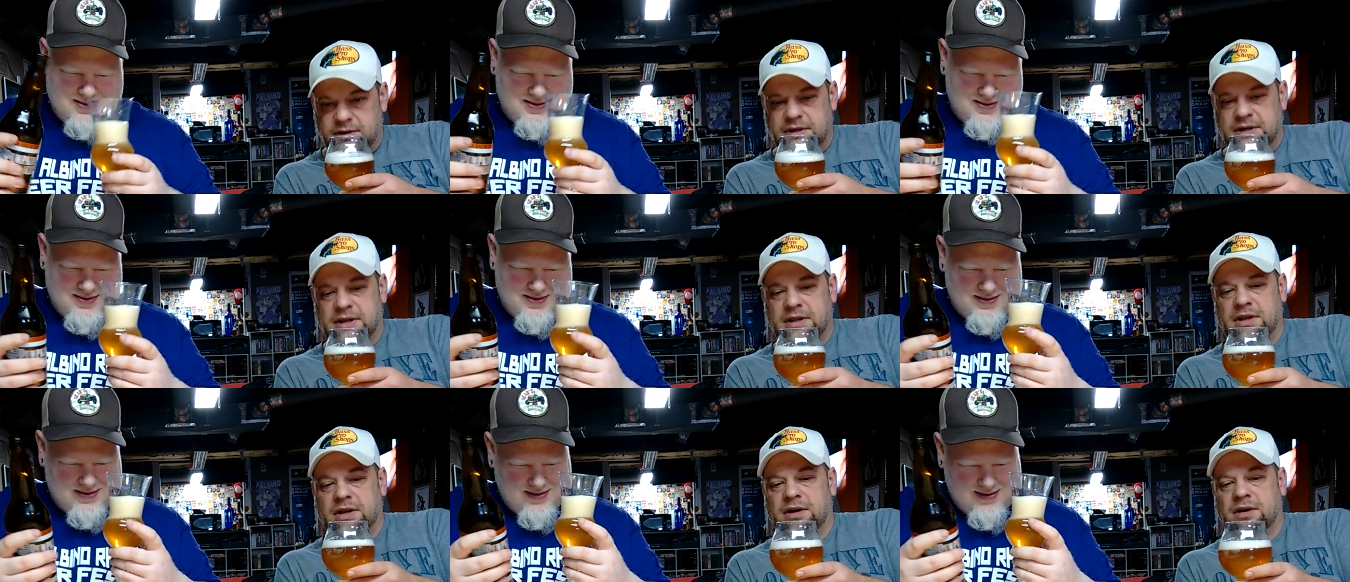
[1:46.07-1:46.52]

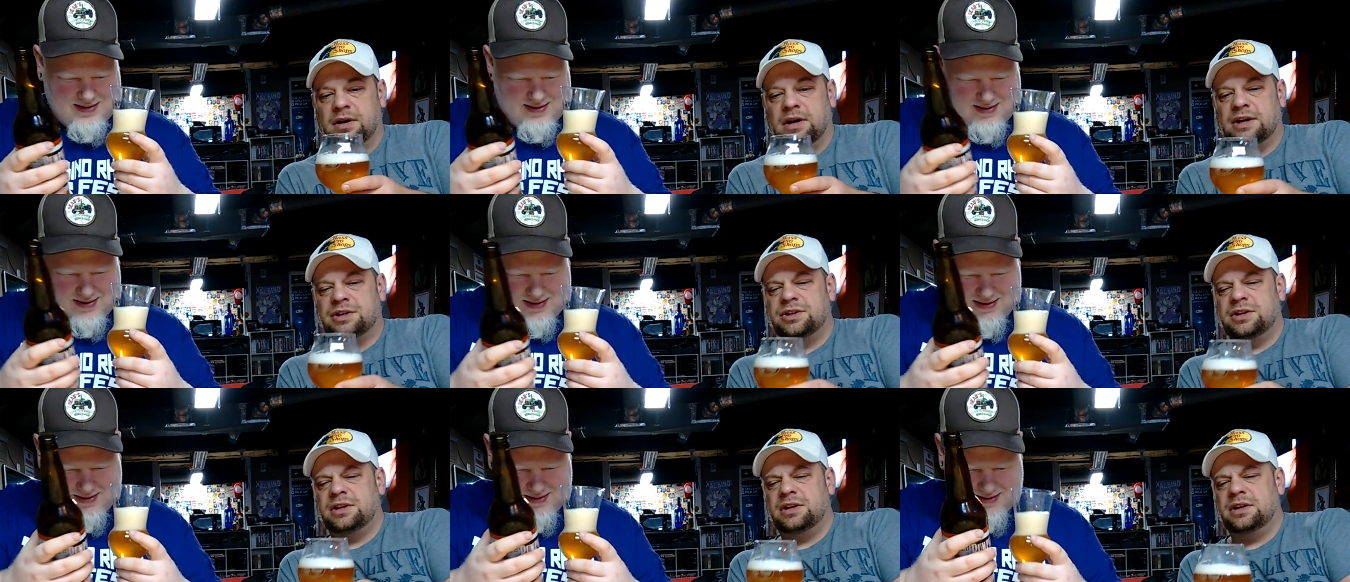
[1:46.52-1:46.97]
Speaker 1: in there.
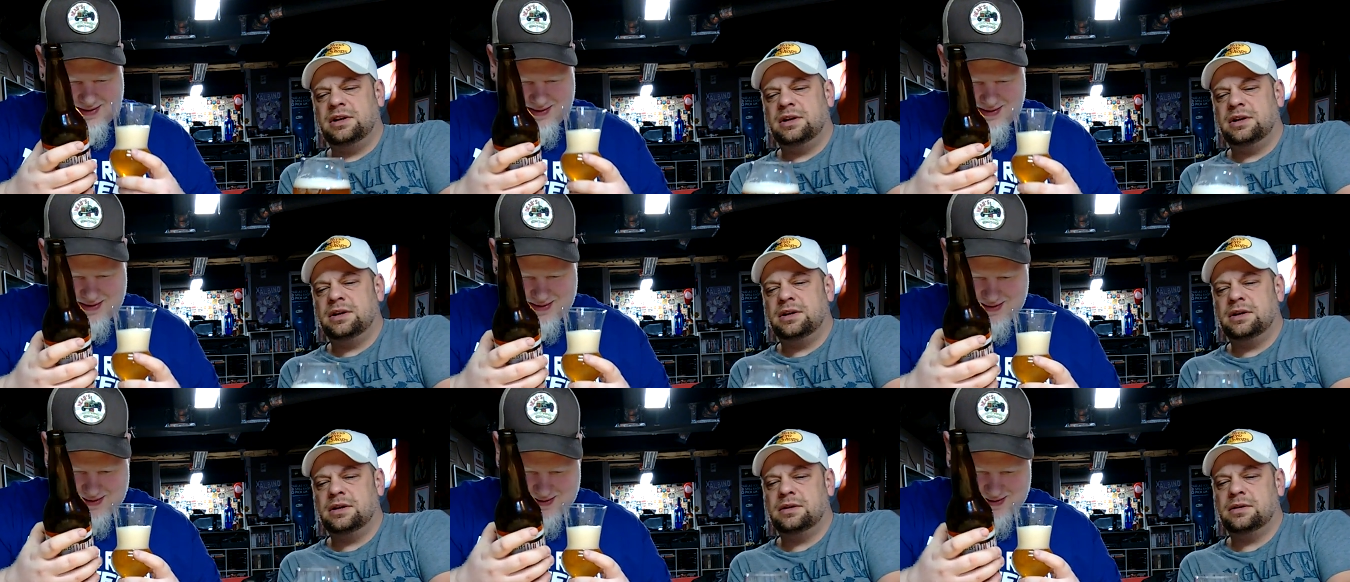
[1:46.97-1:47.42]
Actually,
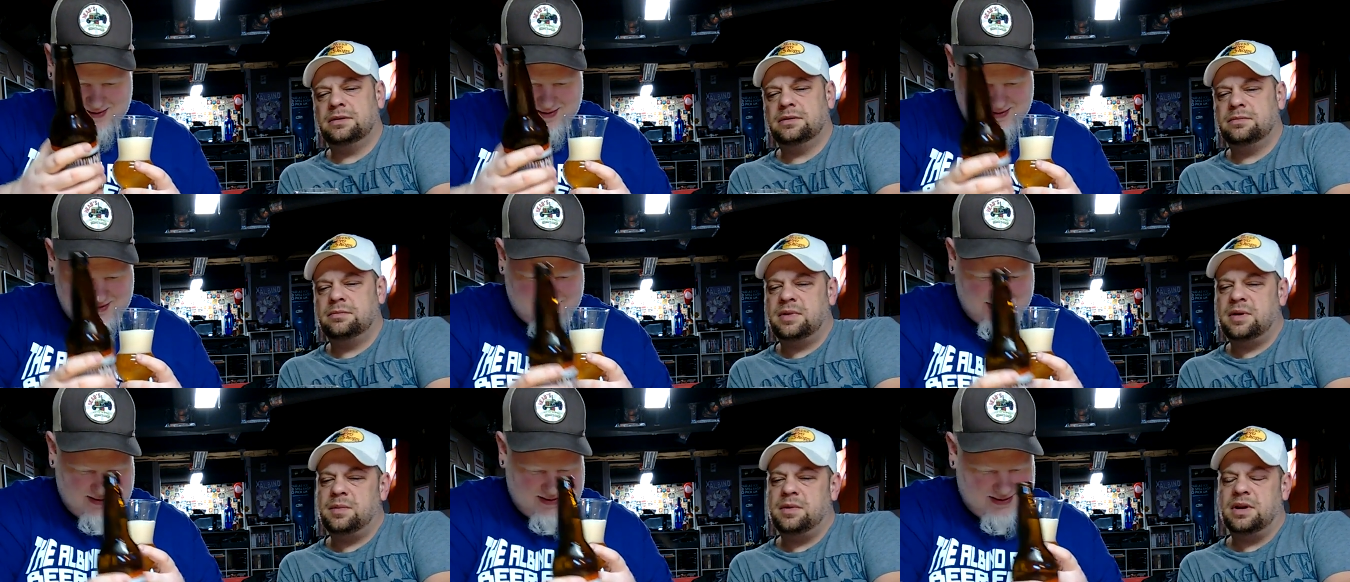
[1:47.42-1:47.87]

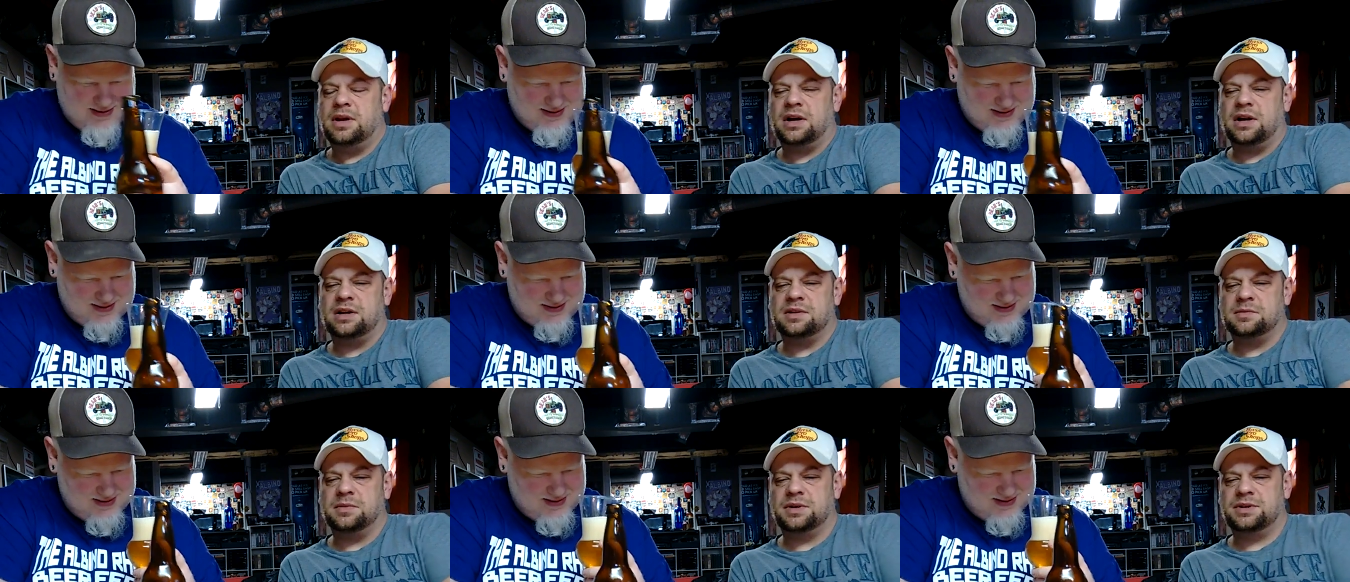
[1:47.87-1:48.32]
maybe not
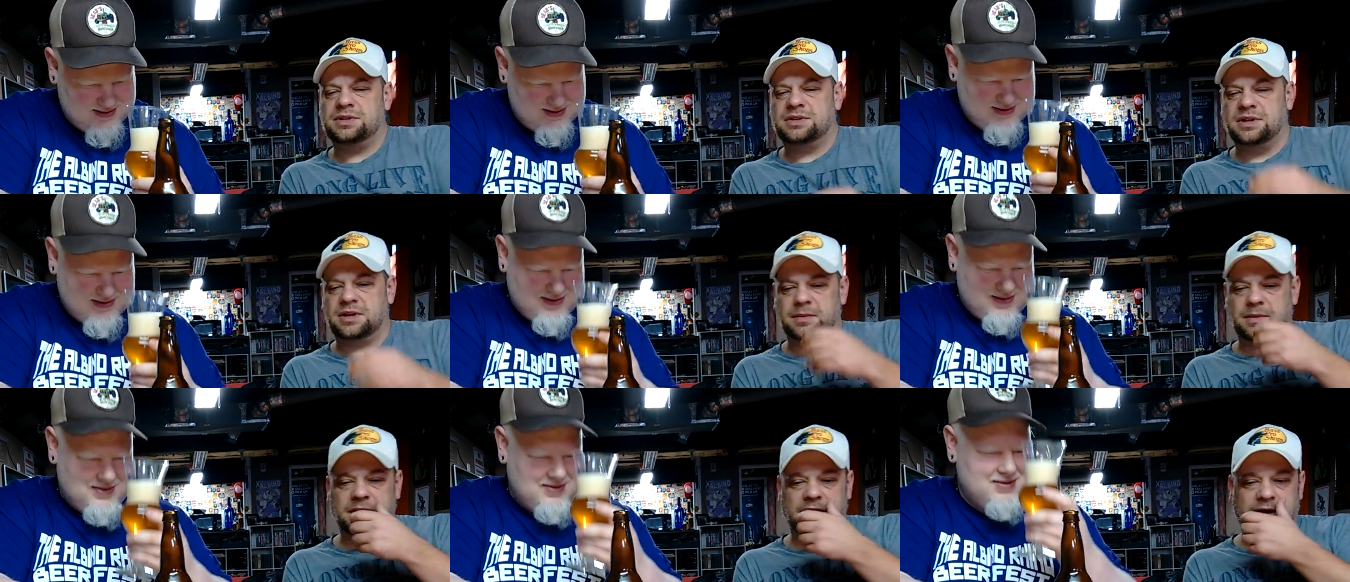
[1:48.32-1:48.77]
as much
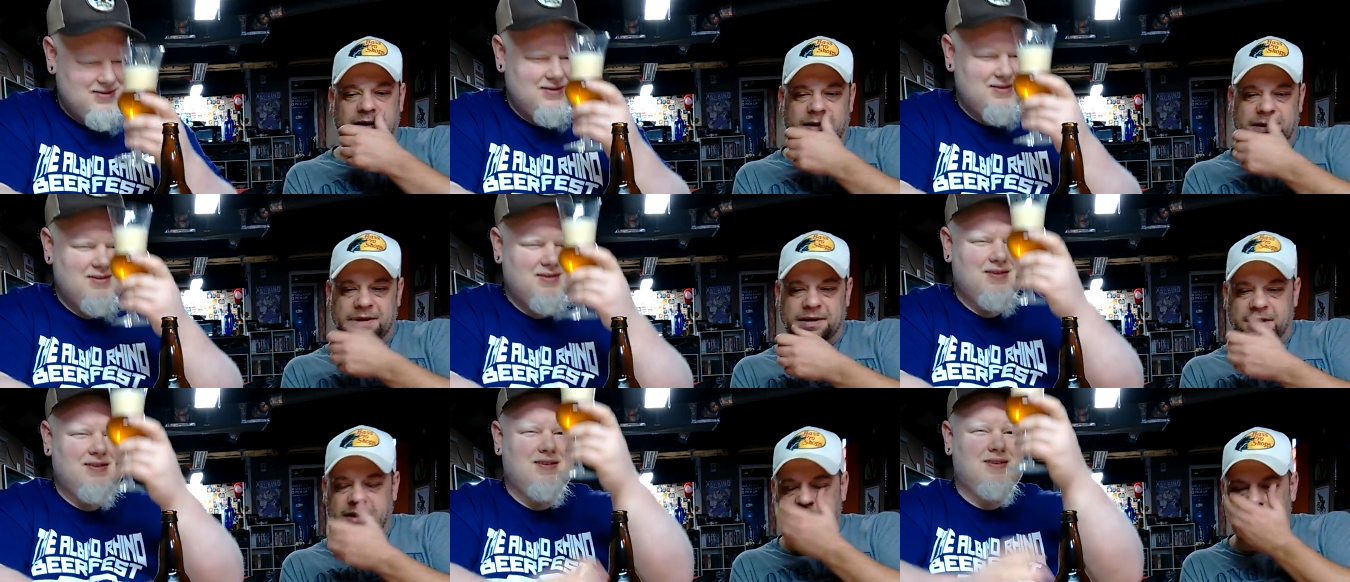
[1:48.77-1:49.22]
cinnamon now
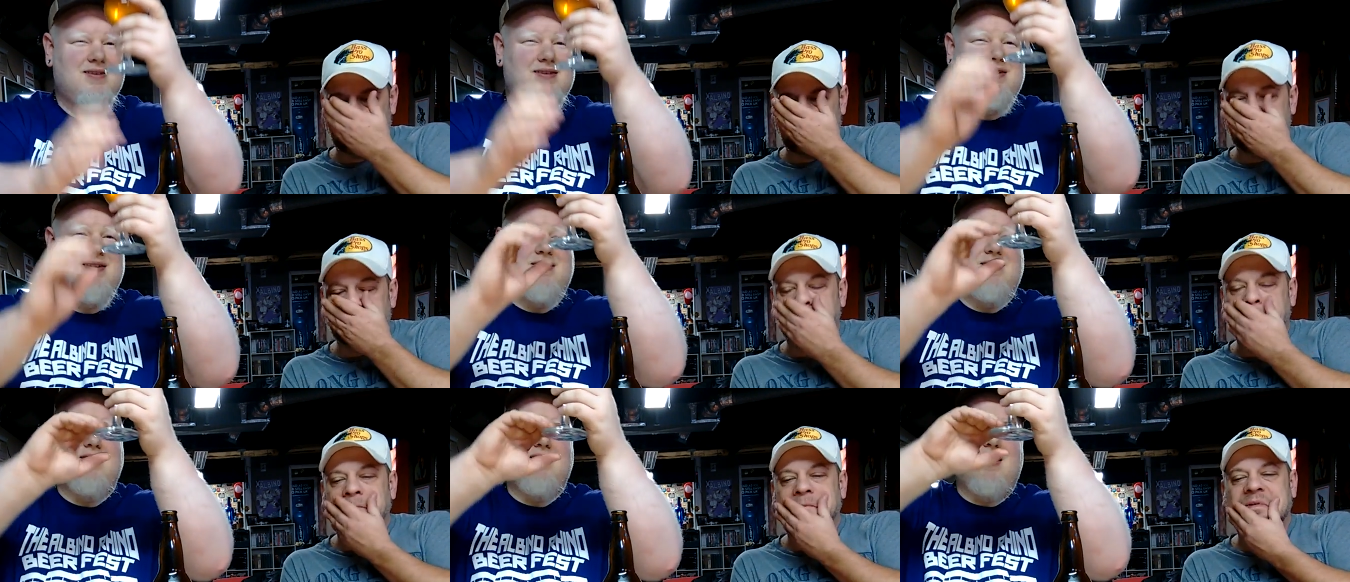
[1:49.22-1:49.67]
that I think about
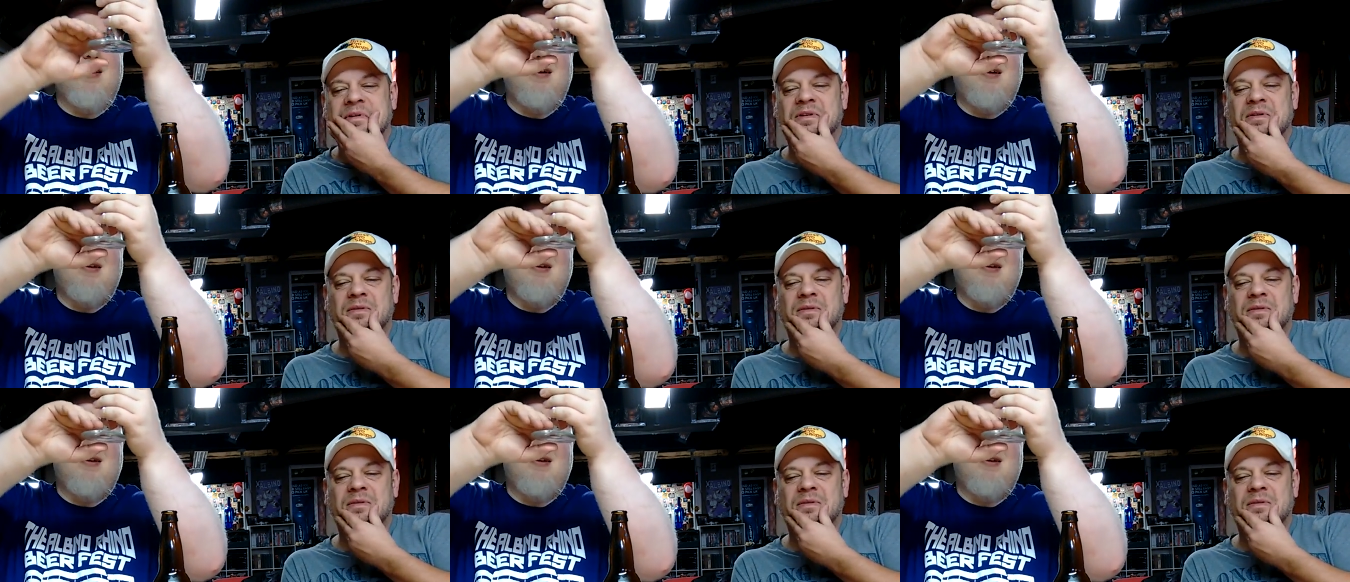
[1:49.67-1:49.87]
it. Okay,